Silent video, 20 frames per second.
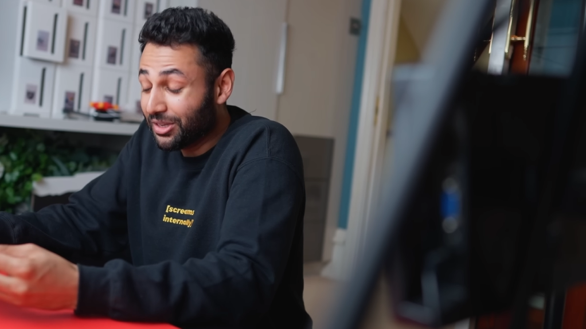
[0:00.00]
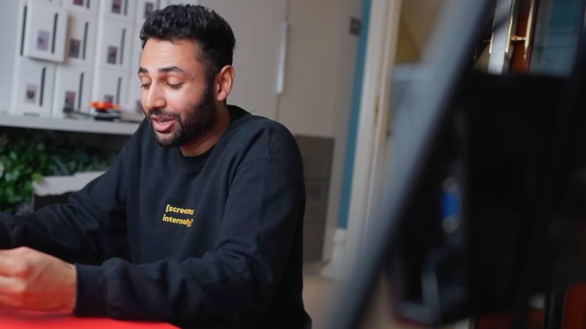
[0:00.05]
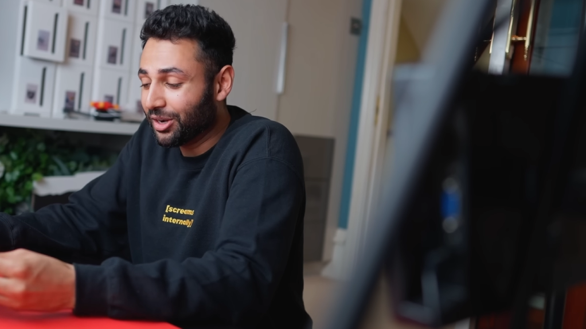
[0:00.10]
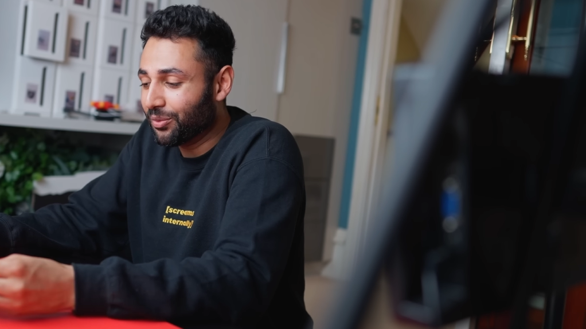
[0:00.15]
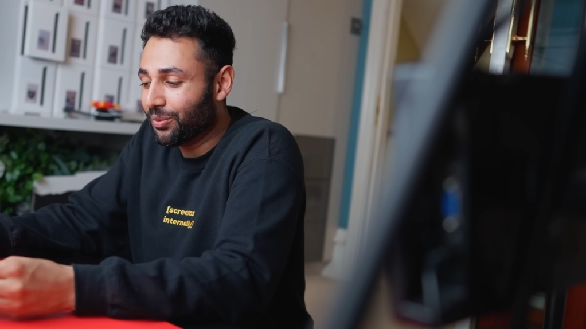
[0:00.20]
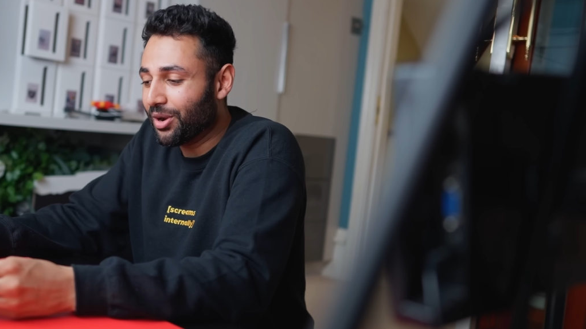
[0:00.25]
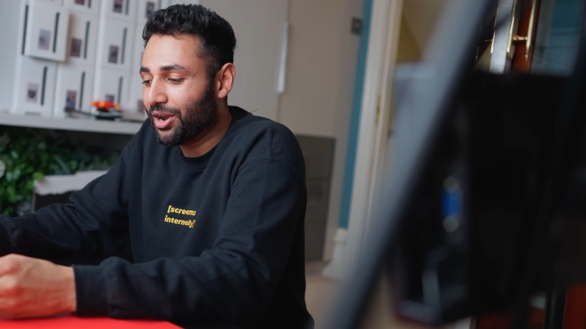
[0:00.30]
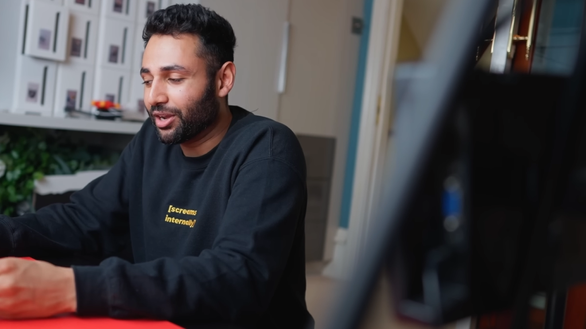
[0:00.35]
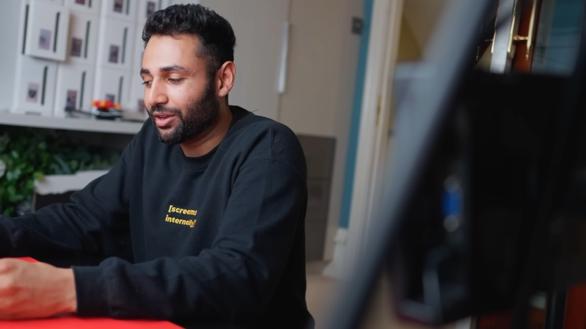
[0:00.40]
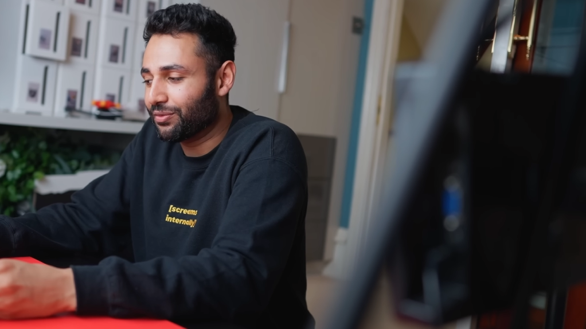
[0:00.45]
going to
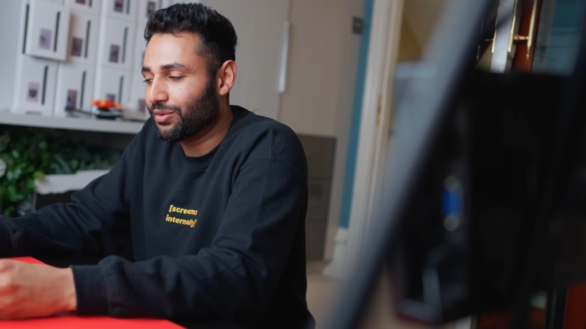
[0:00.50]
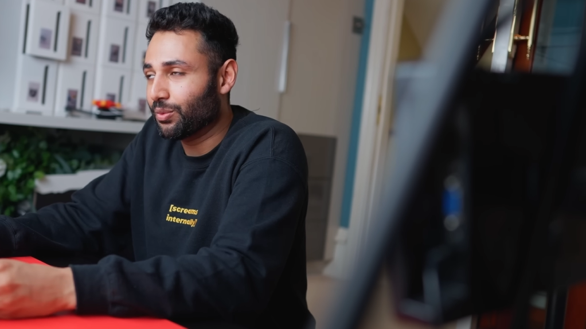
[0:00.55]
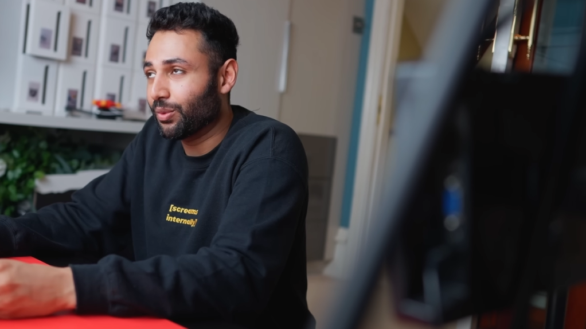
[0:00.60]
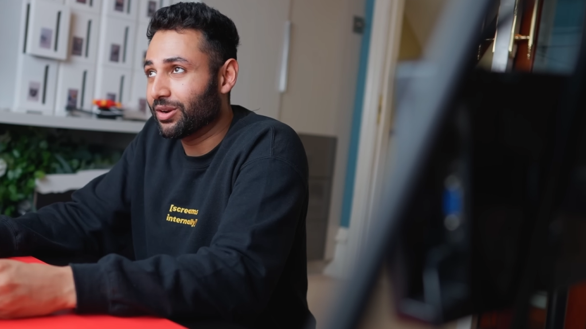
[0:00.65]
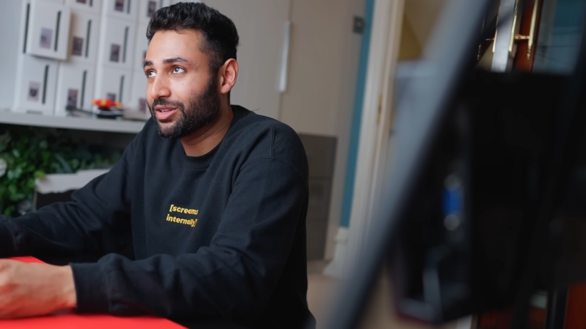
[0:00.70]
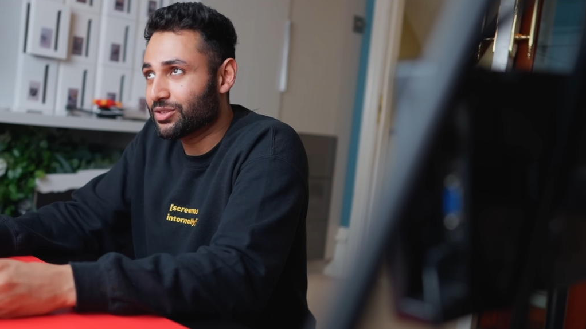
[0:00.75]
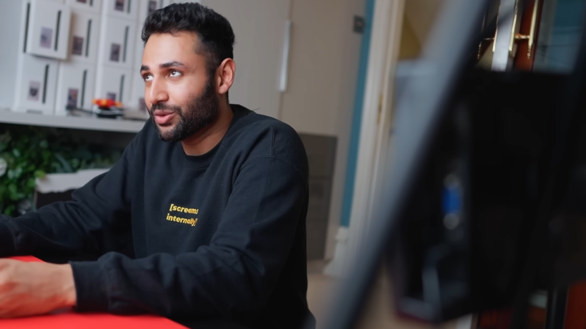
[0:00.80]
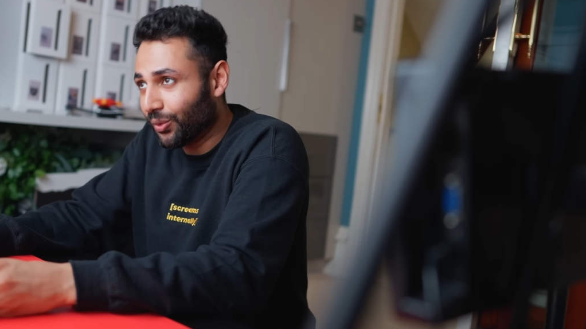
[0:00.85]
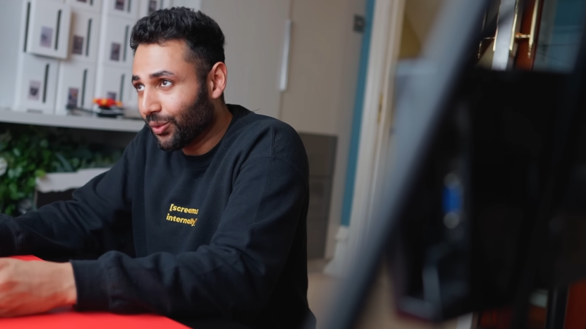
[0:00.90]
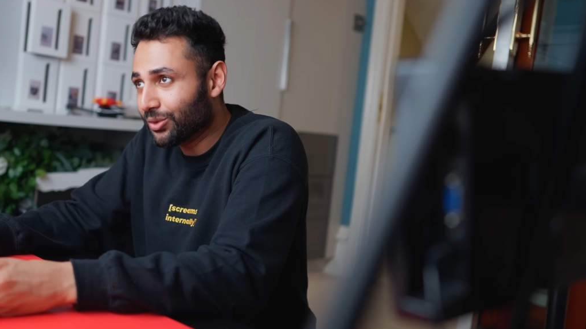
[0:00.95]
work if you
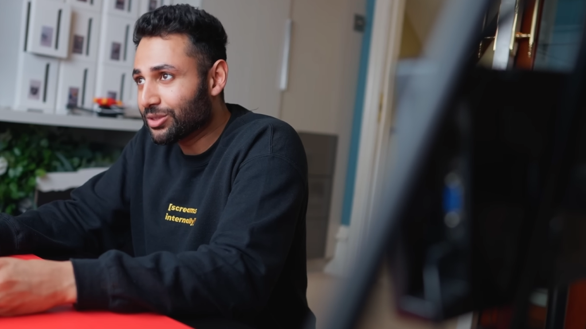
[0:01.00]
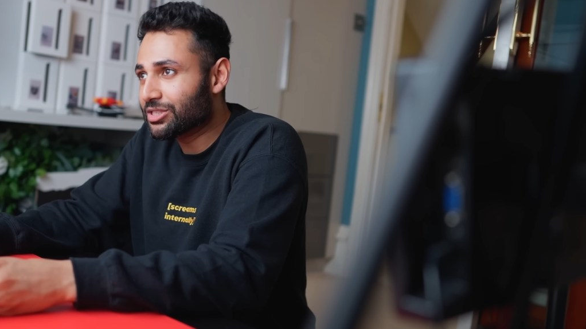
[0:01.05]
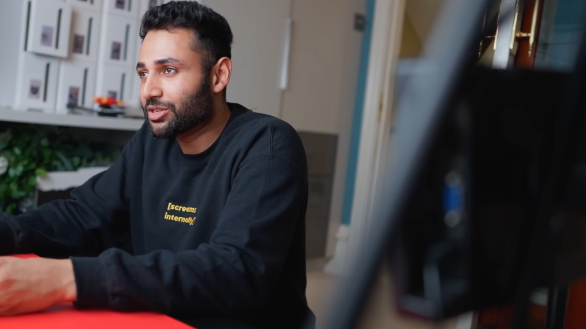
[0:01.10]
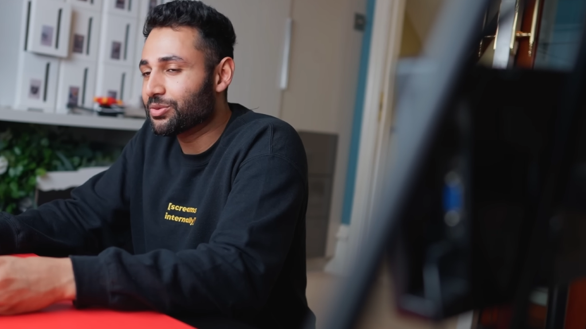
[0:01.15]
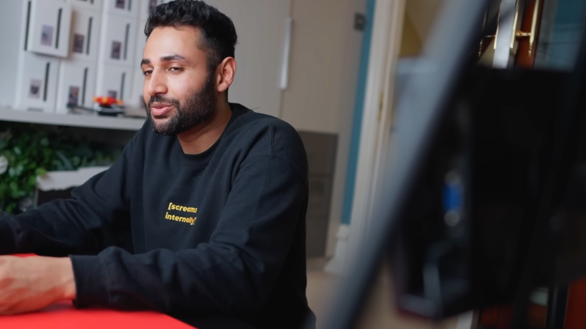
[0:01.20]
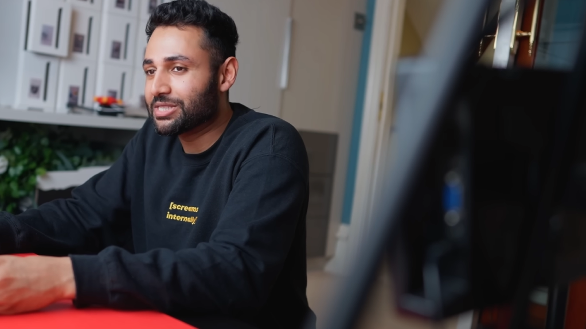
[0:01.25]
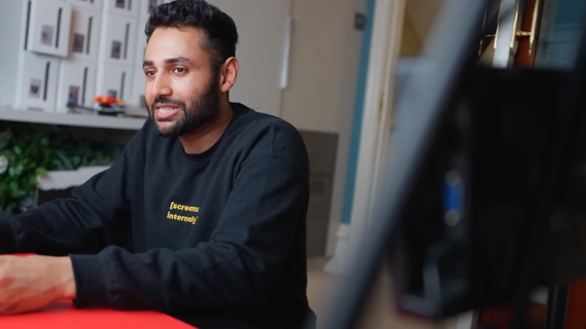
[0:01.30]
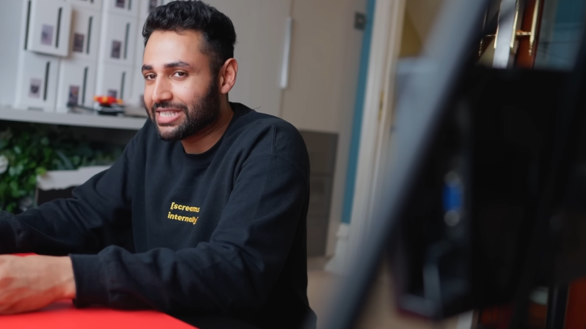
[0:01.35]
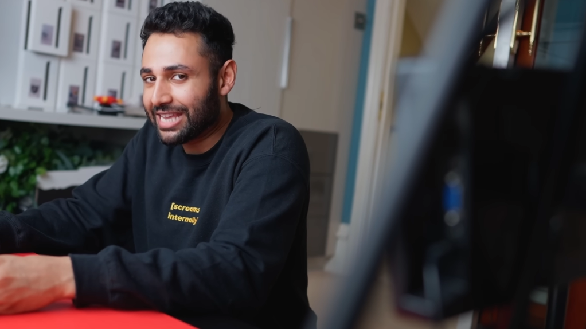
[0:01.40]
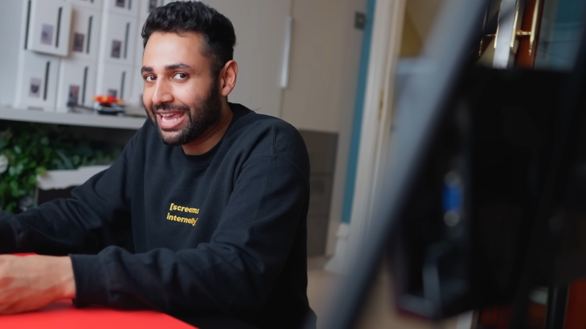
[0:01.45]
wanted to also
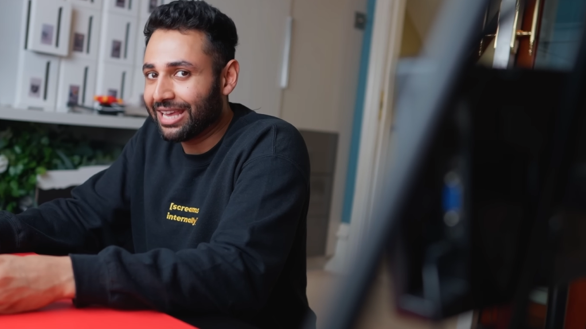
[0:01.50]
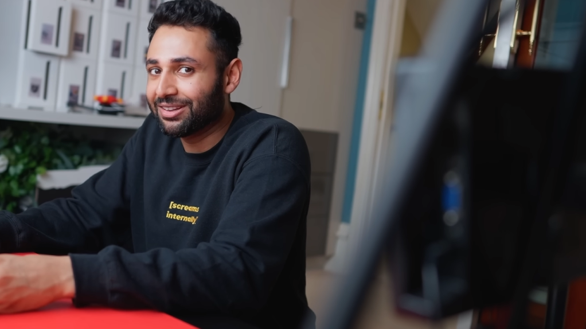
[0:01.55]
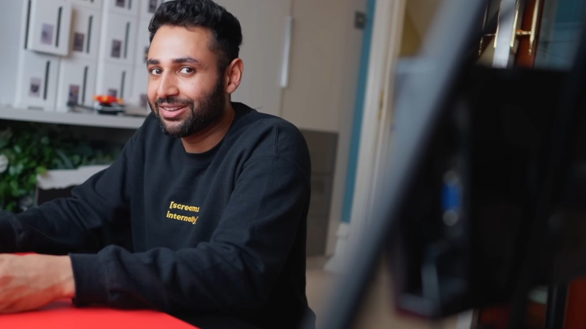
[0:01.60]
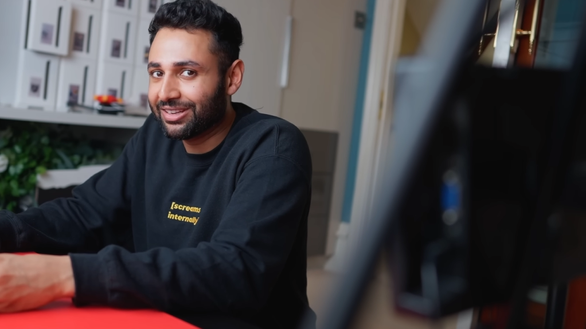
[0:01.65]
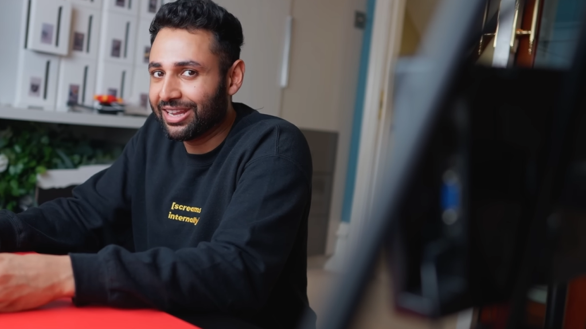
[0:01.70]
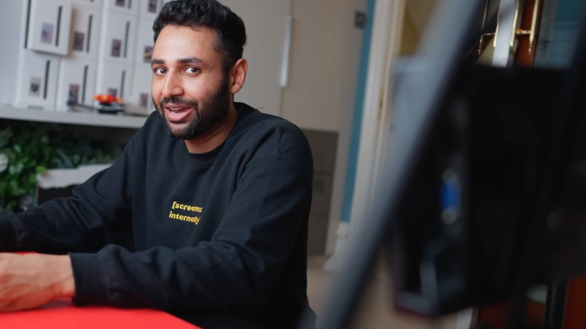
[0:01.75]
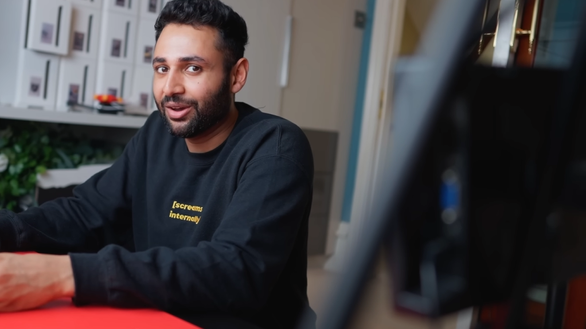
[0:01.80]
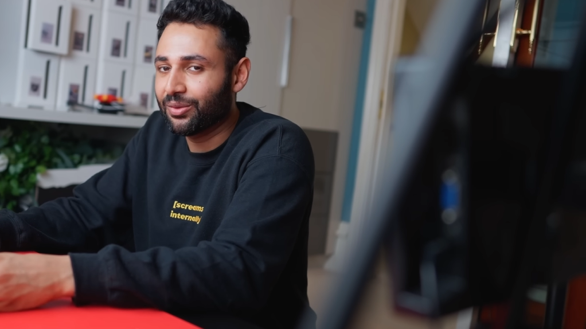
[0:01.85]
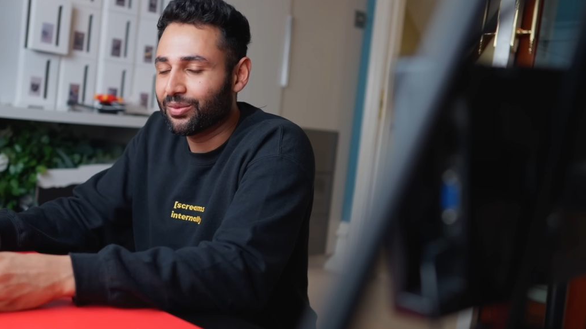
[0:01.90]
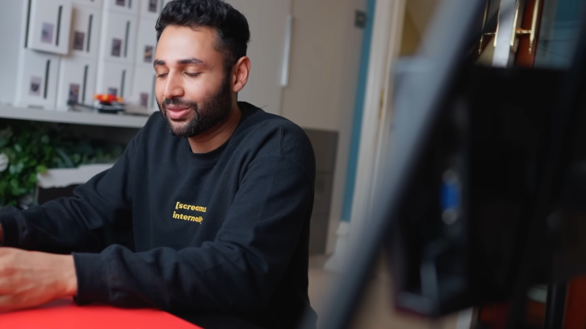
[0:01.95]
scale
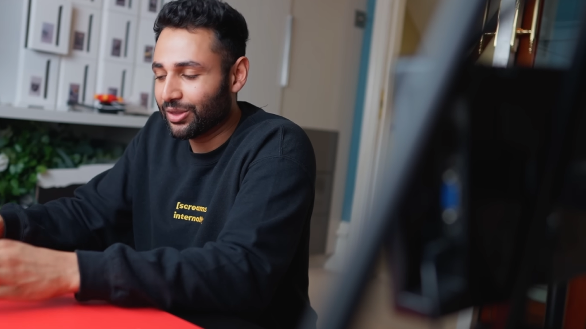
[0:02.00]
down